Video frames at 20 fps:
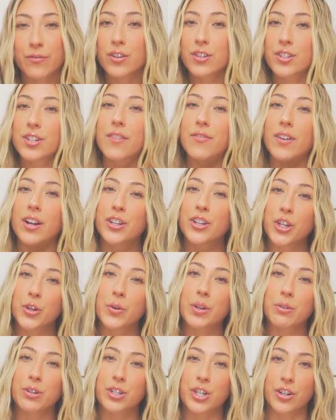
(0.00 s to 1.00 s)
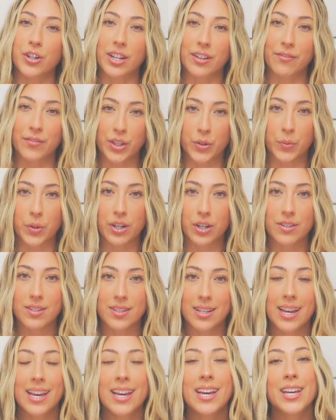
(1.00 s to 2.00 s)
First off, on new and returning
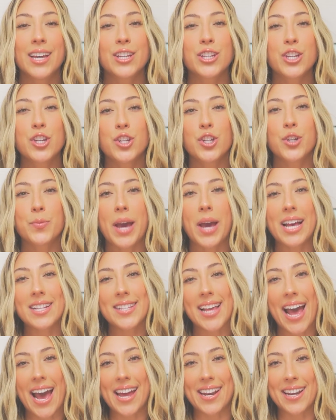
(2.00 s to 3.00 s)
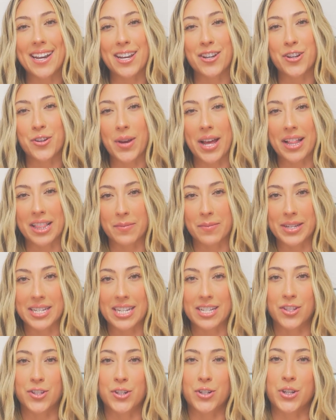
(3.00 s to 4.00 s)
viewers, YouTube has added a new element
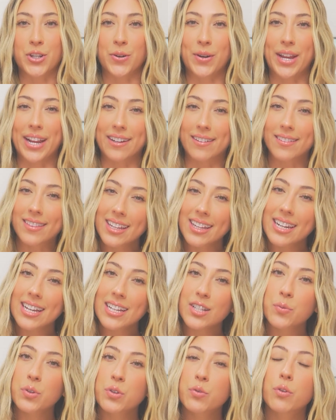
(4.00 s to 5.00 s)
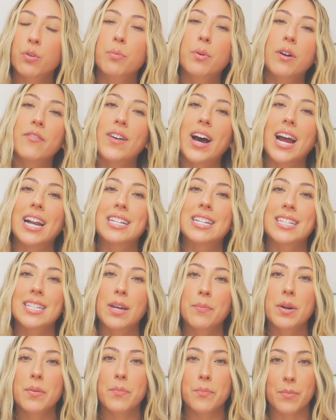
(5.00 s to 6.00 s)
in Studio Analytics, which will provide
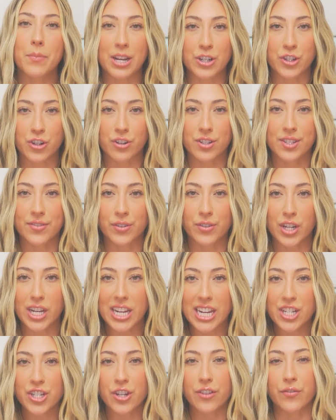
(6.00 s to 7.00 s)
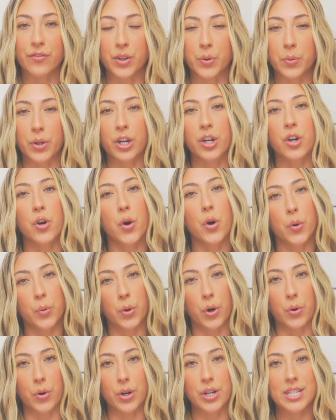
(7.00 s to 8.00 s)
separate measures for each viewer
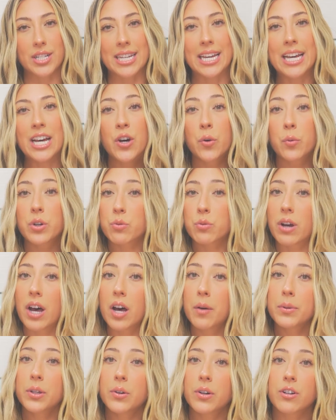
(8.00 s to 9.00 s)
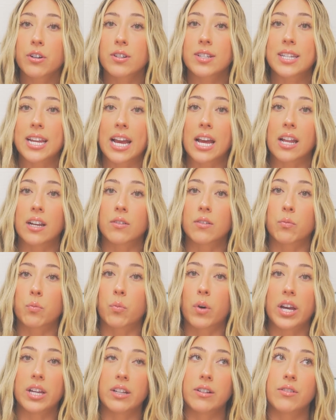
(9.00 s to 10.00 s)
cohort, which will help you understand
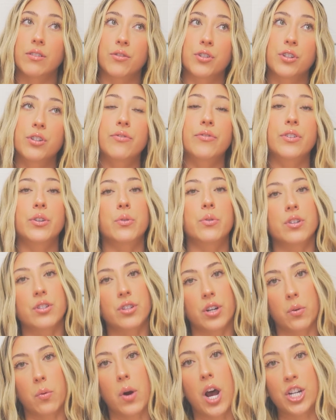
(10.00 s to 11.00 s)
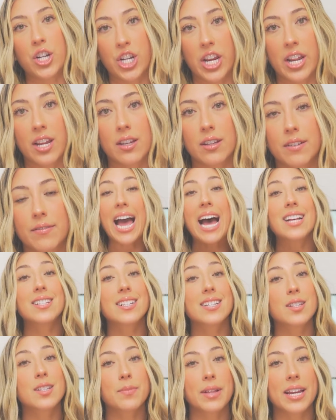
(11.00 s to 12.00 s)
what new viewers are watching, as
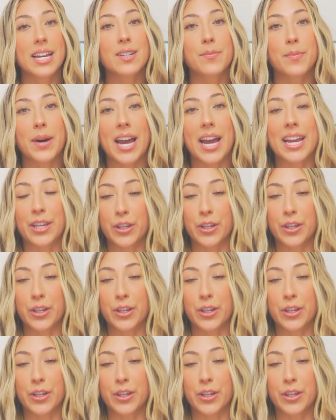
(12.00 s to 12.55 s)
explained by